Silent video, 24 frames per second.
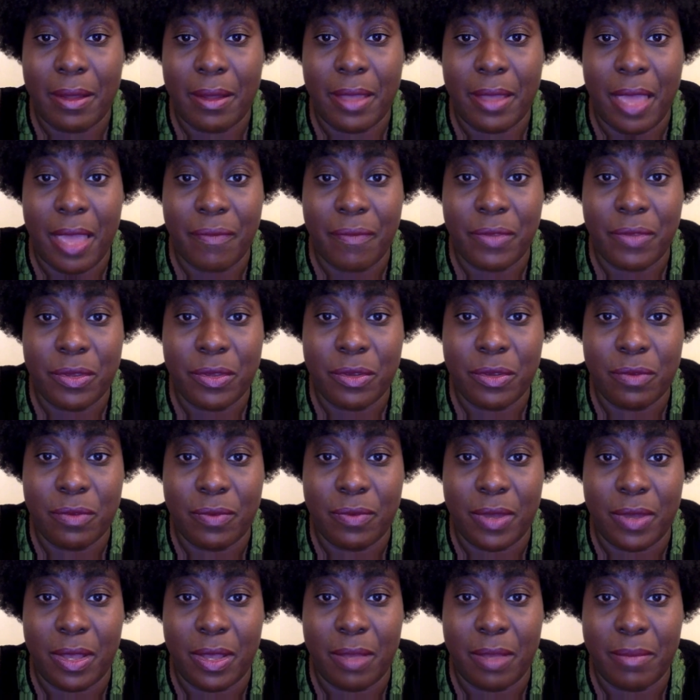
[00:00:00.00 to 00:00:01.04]
after you've
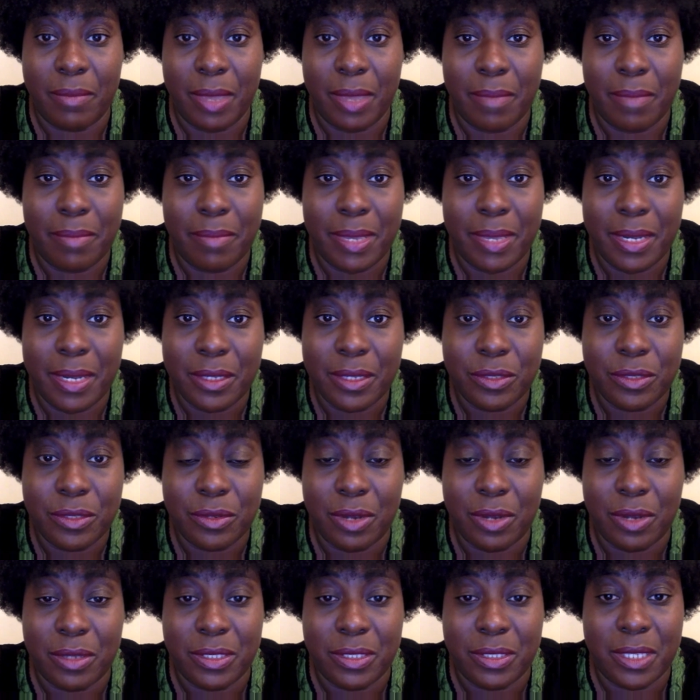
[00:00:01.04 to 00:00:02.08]
admitted you
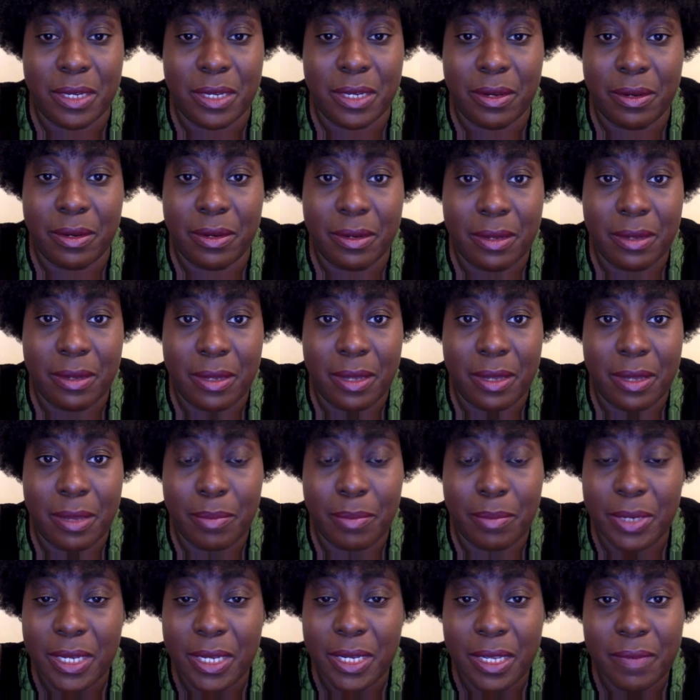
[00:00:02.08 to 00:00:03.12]
are a sinner,
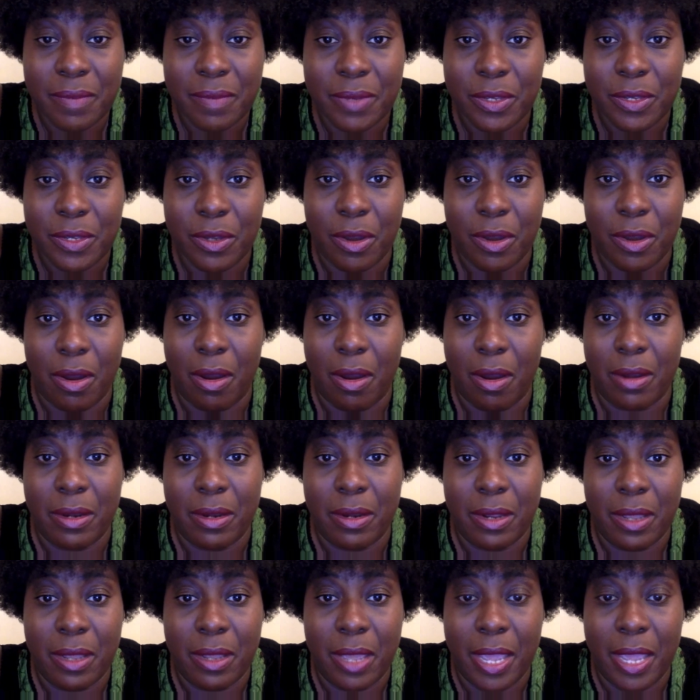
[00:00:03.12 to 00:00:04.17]
believed in your heart,
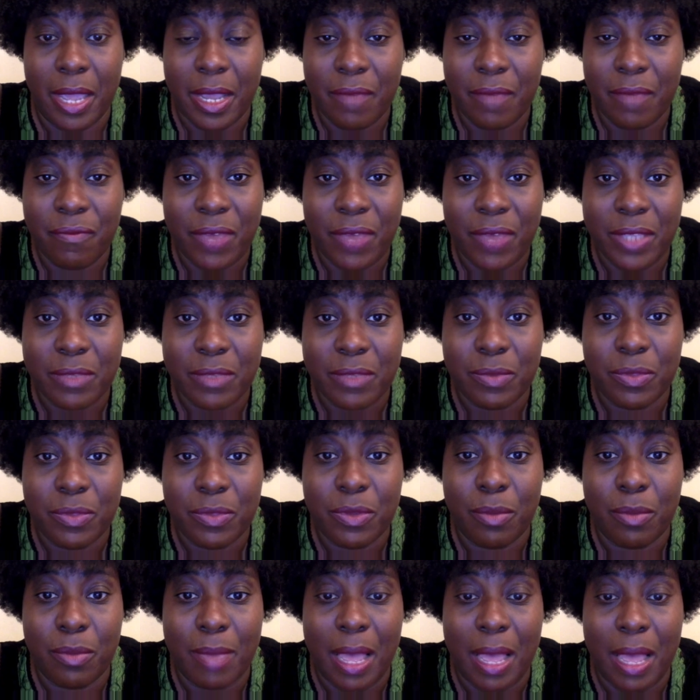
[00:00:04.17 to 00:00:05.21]
and confessed with
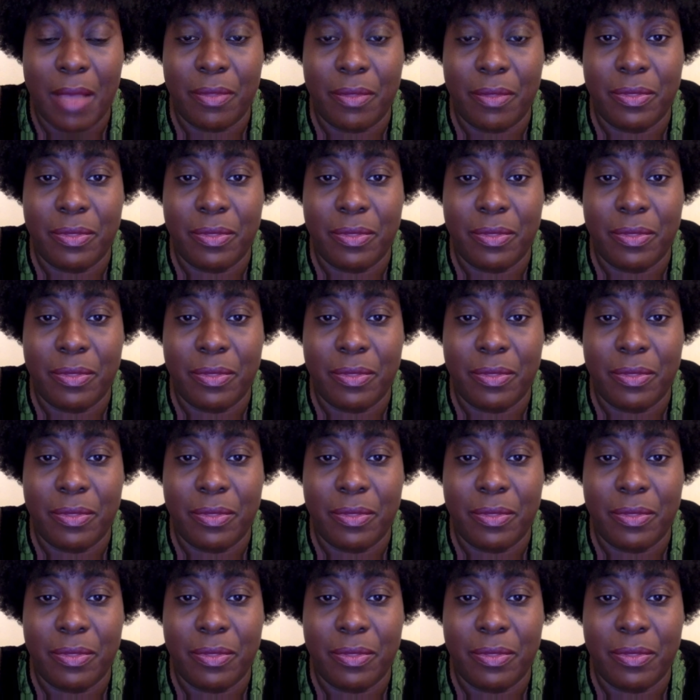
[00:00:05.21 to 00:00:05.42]
your mouth.